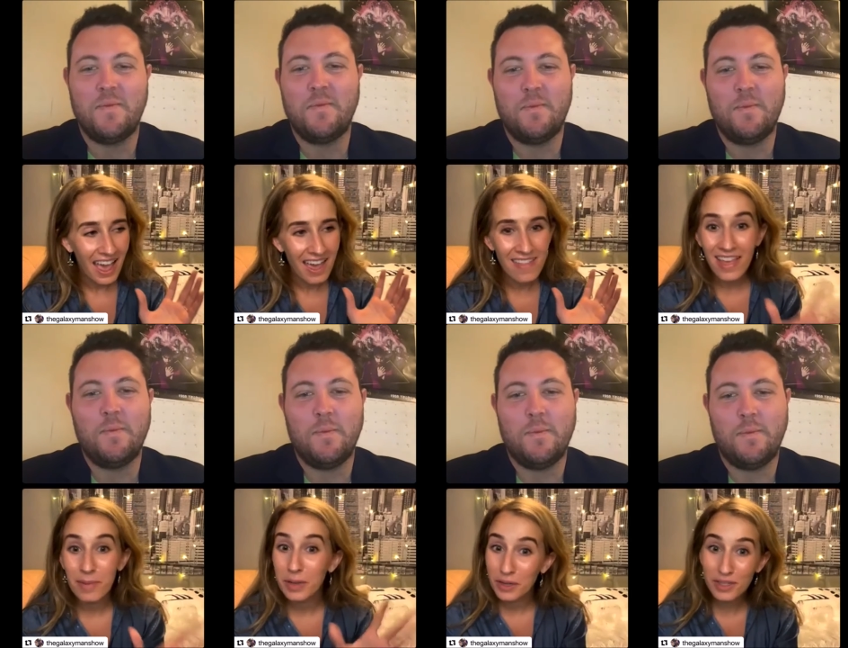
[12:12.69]
Speaker 1: and
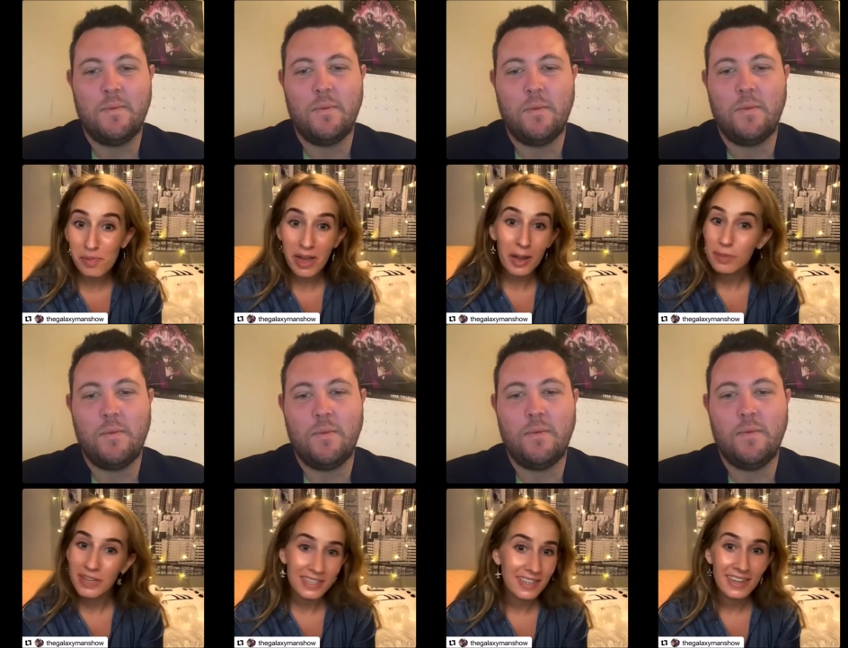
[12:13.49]
then pick yourself back up the
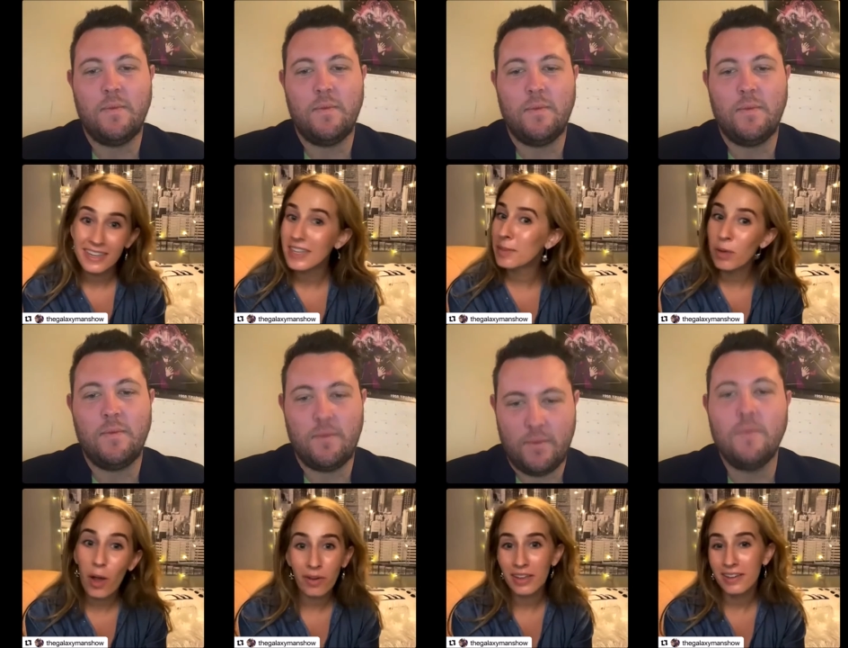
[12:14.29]
next day and keep
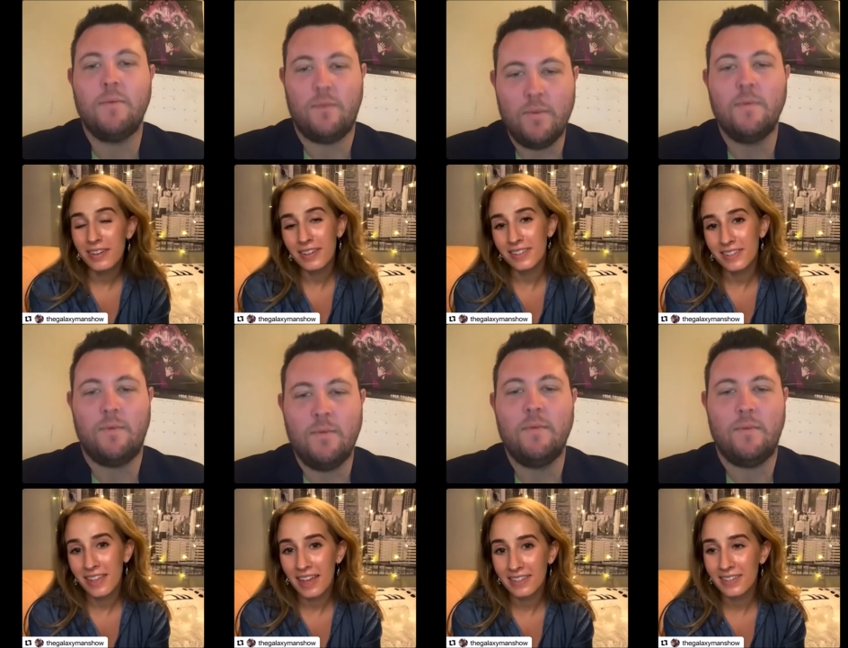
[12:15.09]
going because
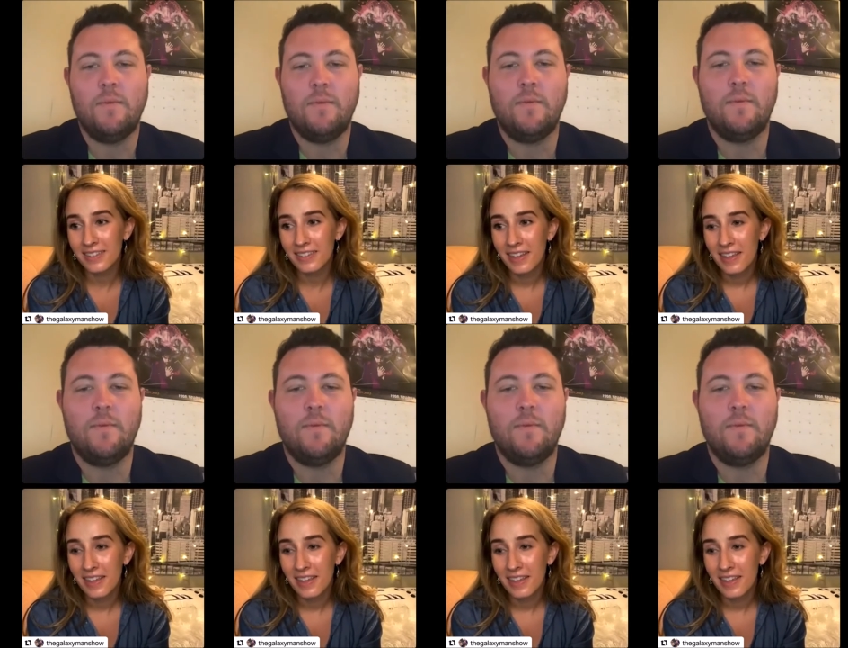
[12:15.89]
that's